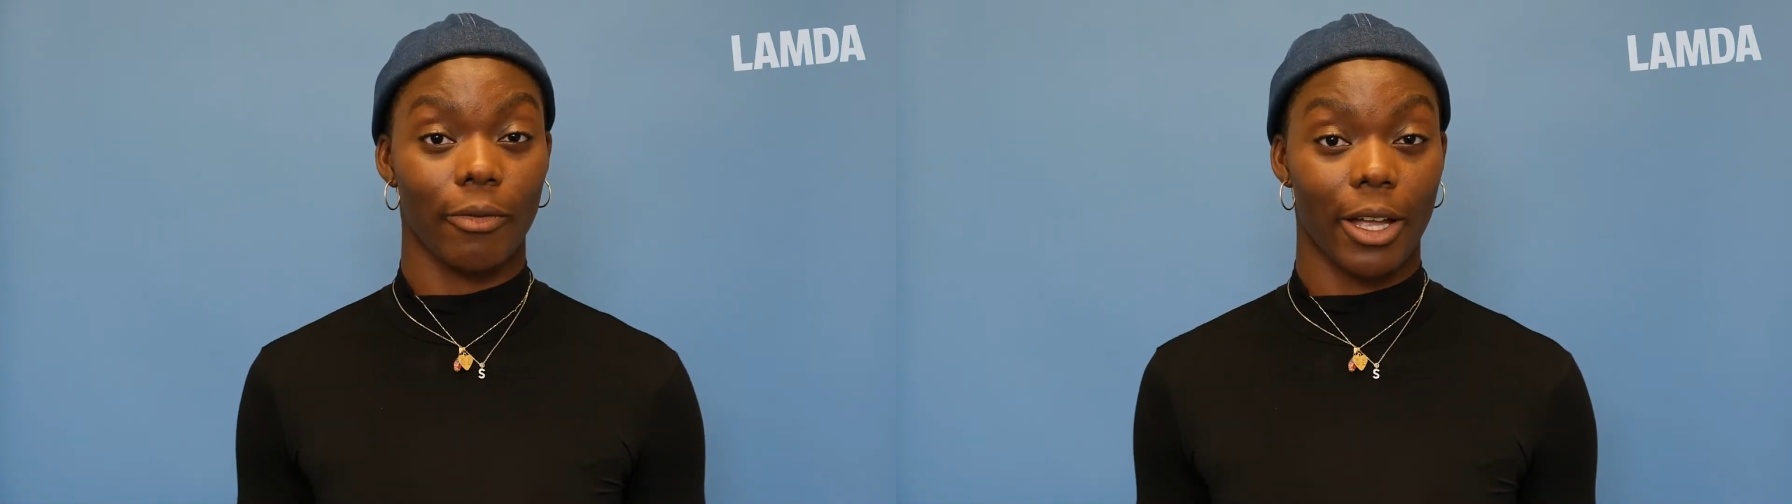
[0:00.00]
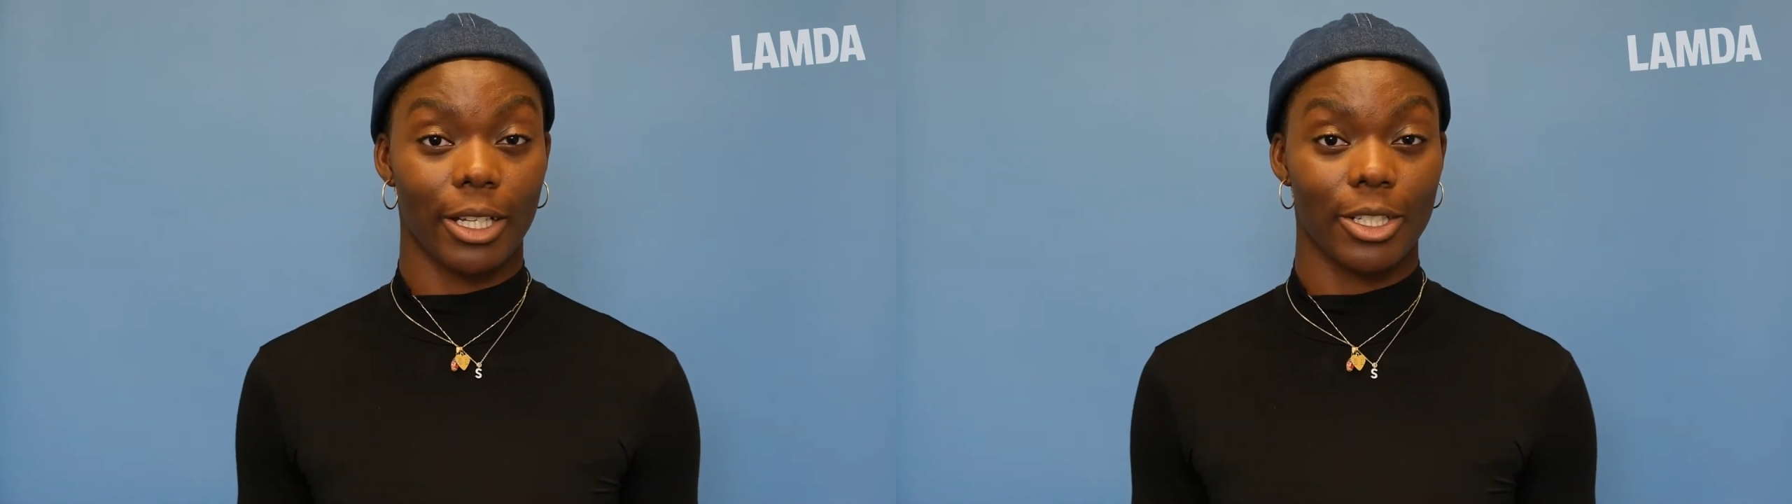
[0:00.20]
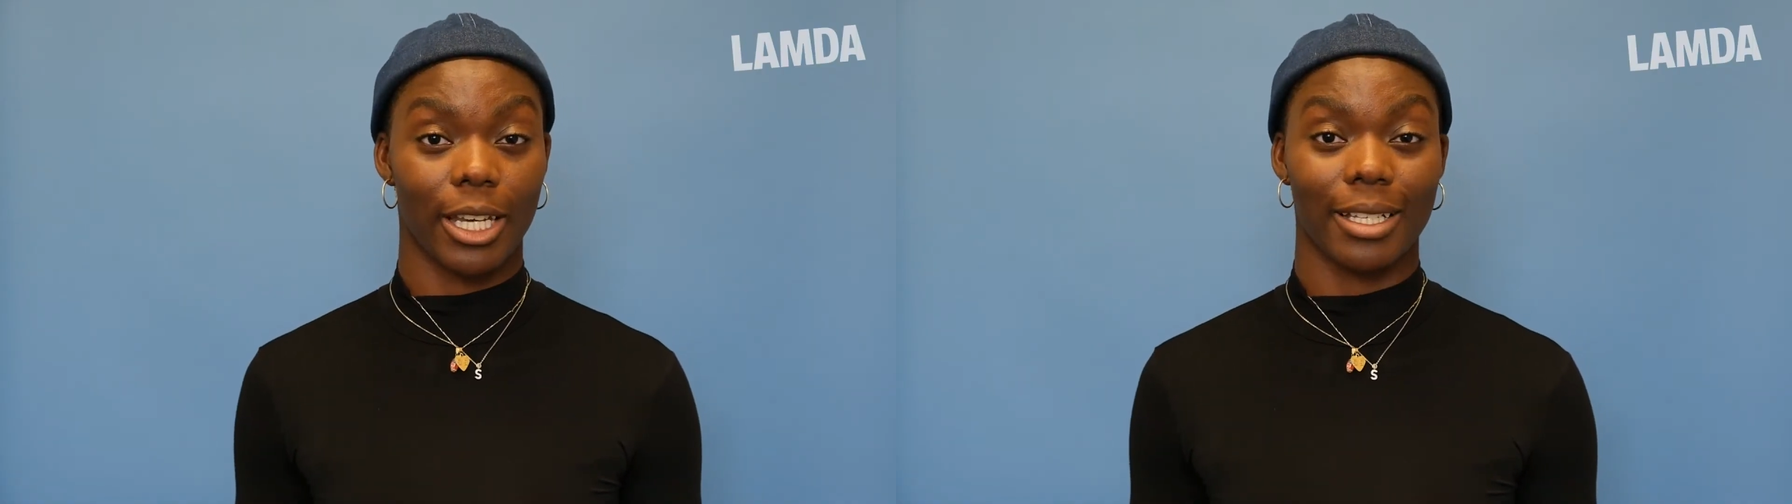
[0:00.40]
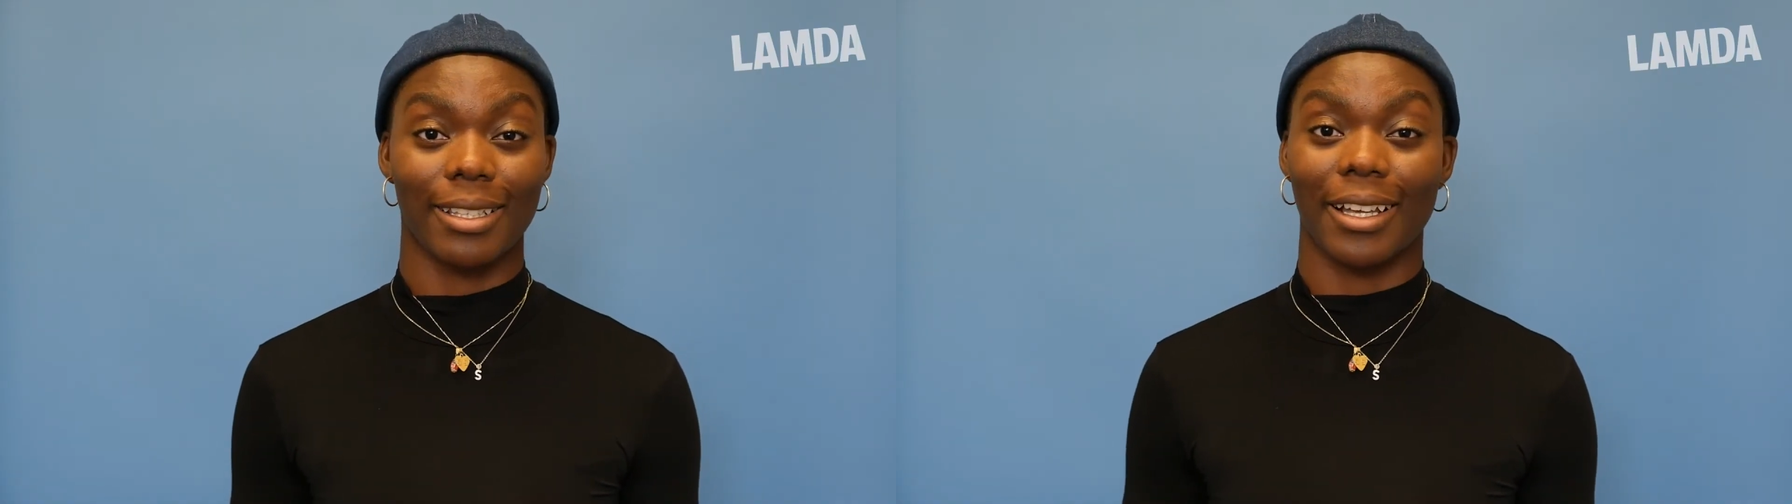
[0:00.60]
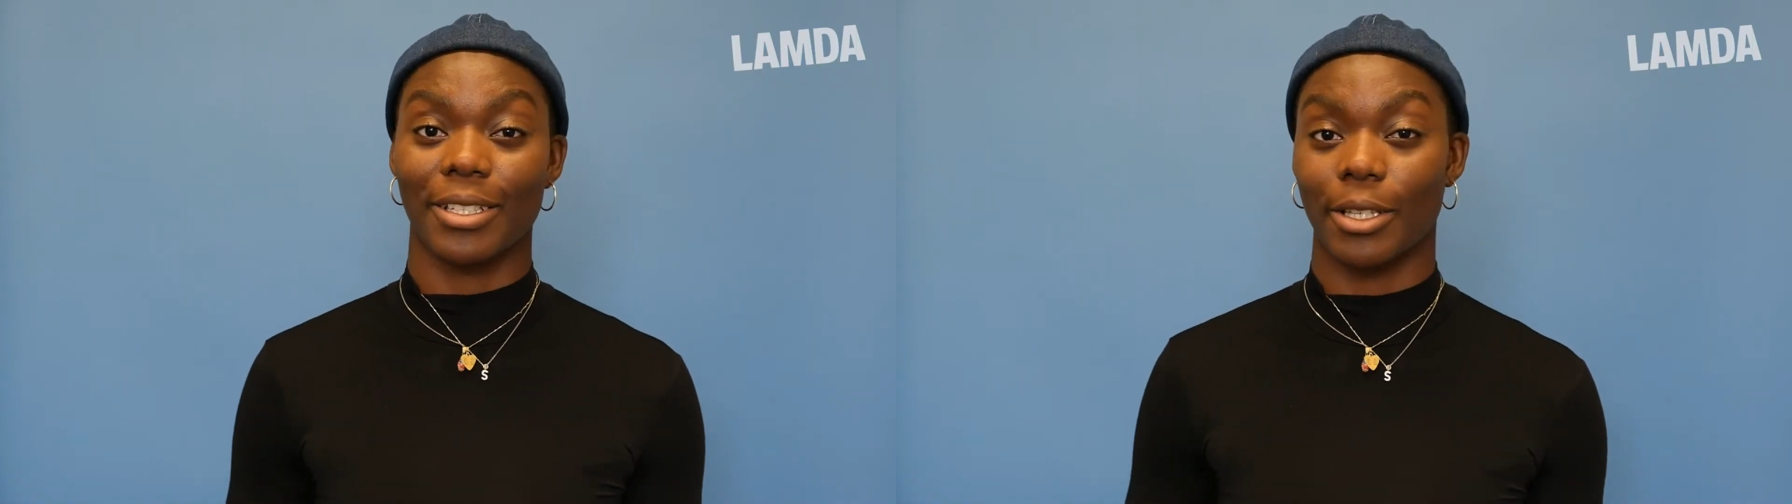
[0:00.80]
furnishings
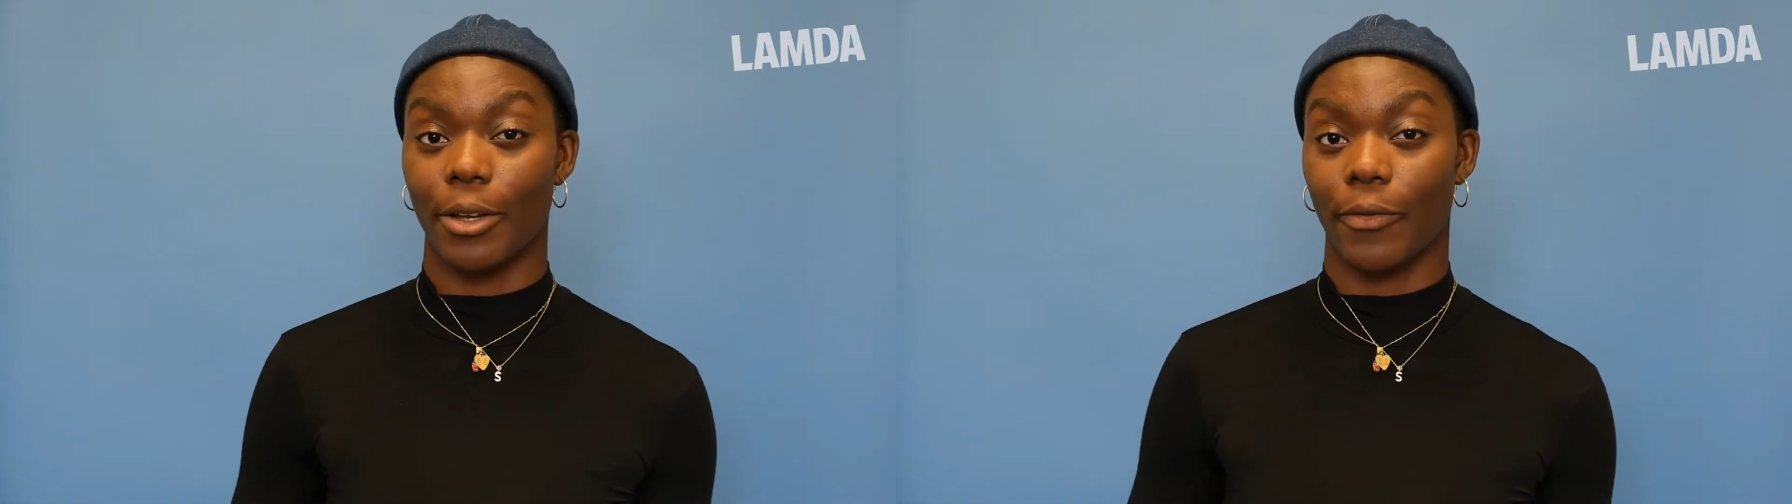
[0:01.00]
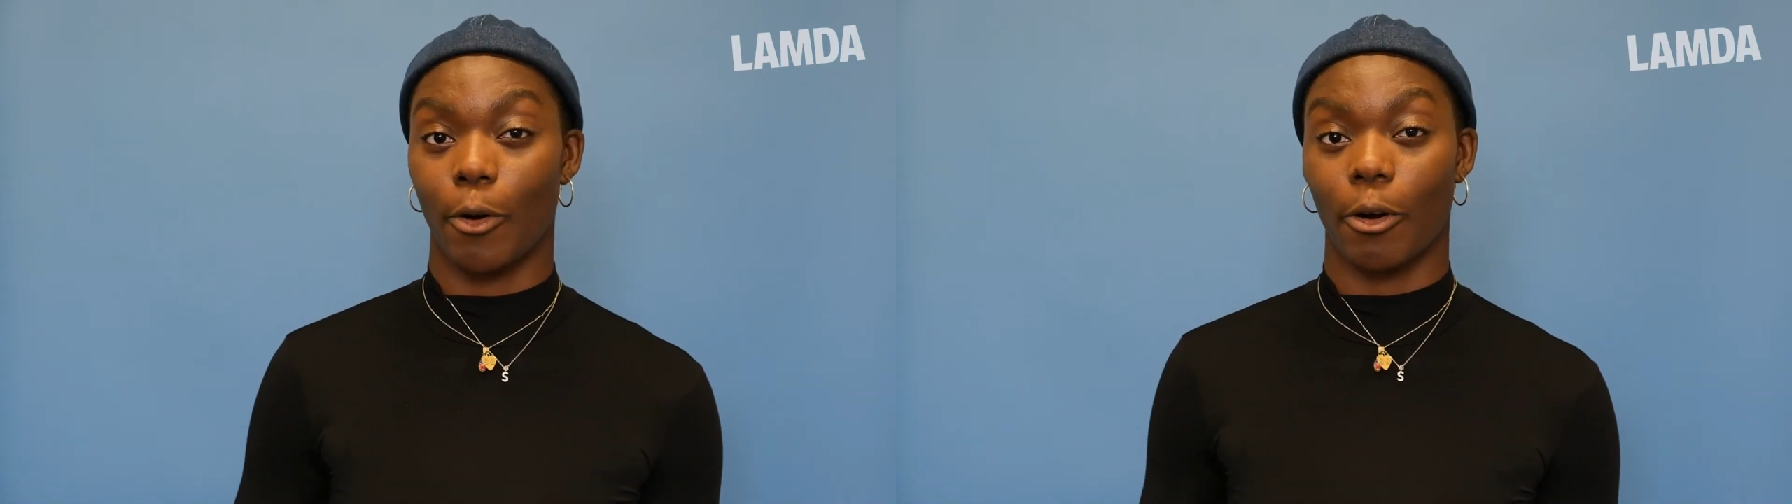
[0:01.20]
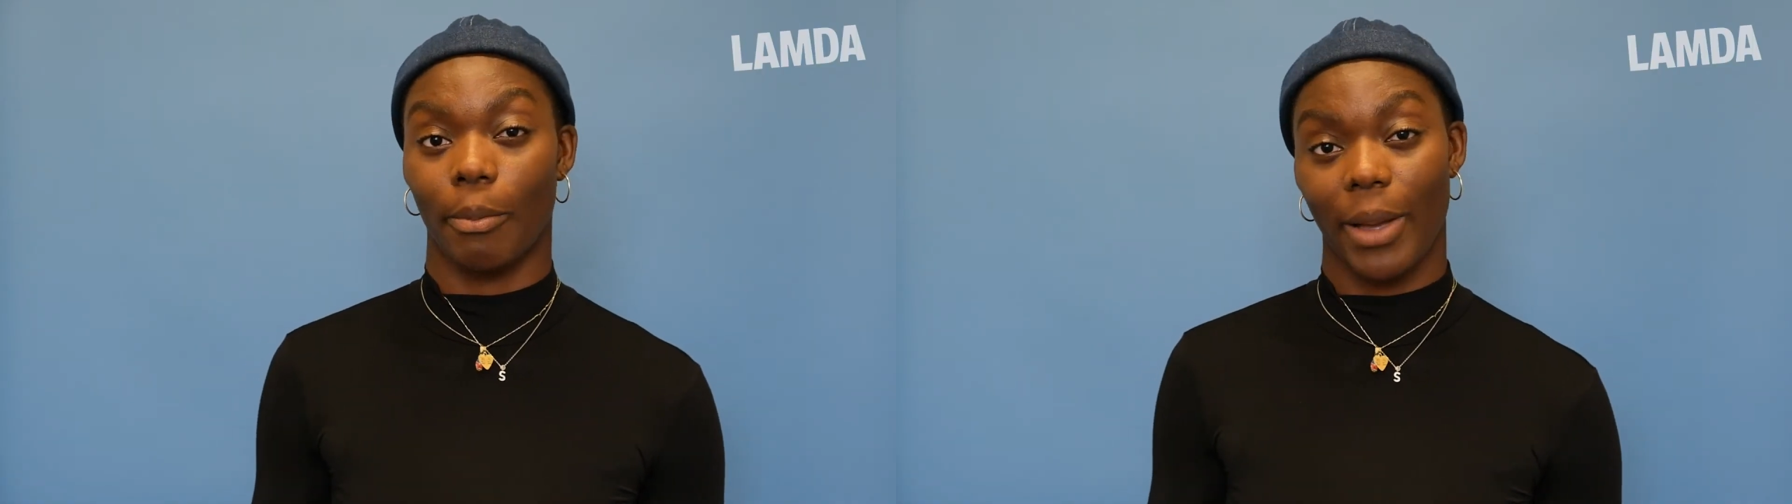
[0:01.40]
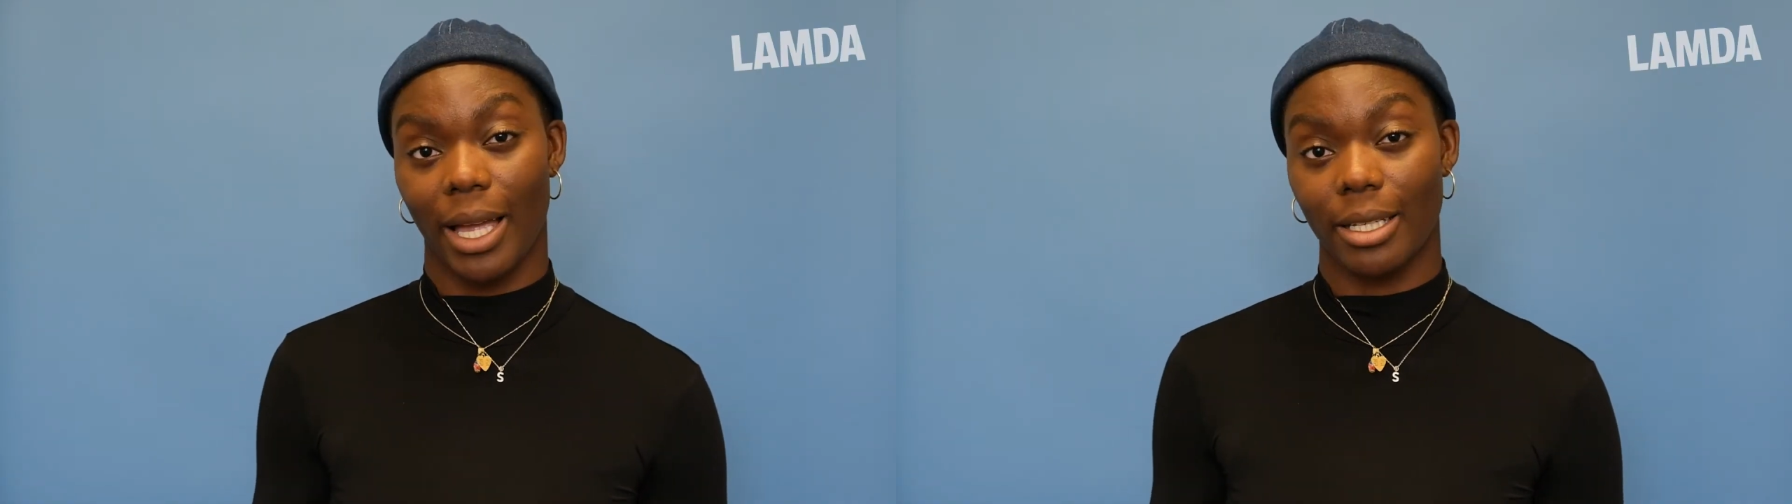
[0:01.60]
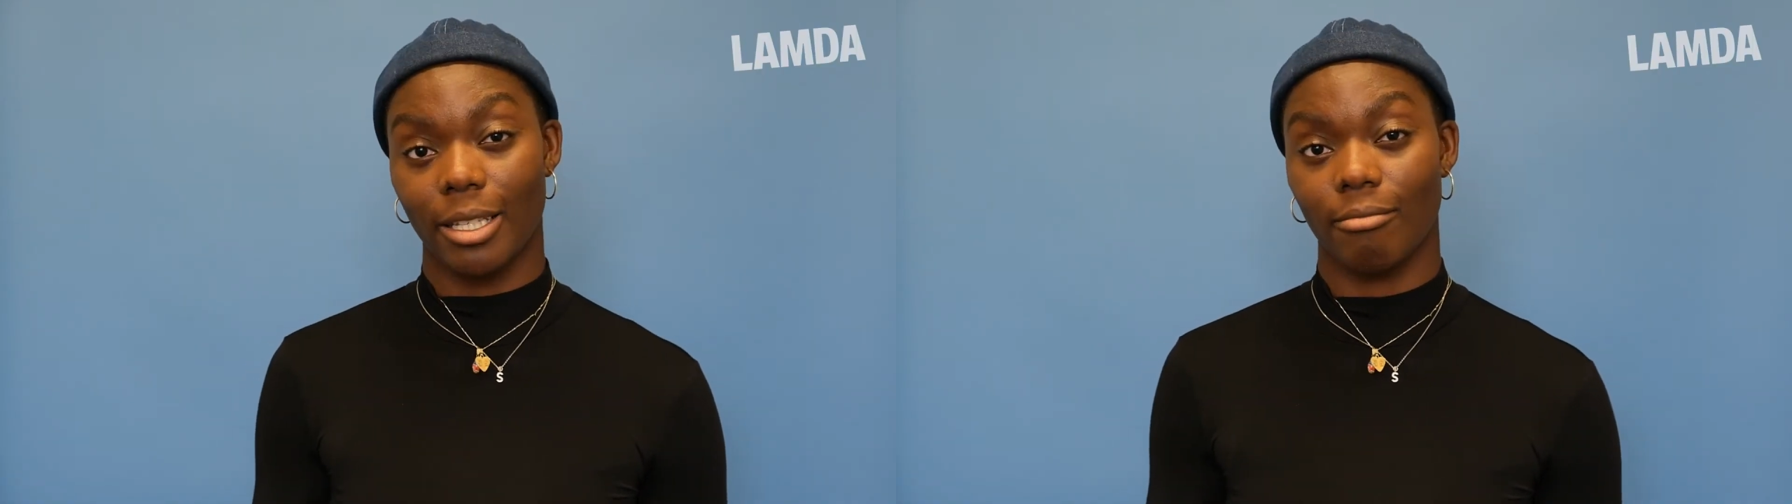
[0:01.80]
like a sofa or a
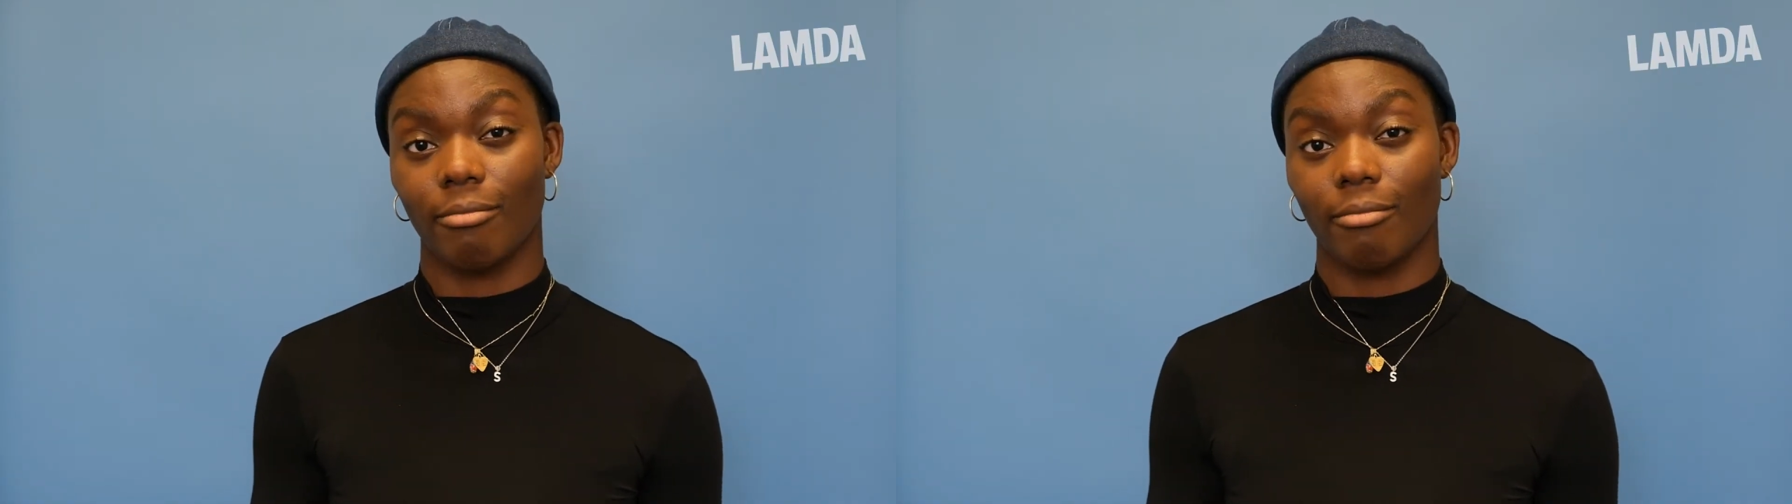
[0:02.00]
bed,